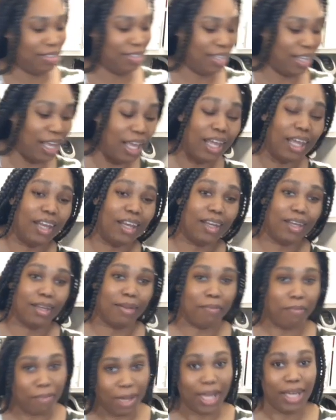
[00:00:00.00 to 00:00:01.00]
and
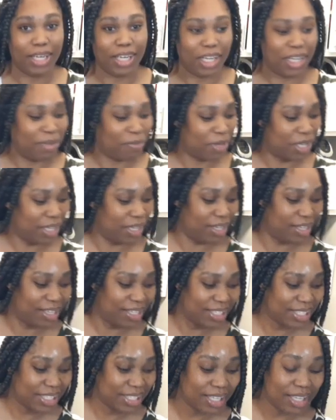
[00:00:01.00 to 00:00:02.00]
my damn
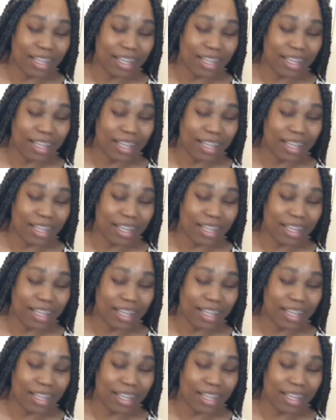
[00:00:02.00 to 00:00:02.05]
kids,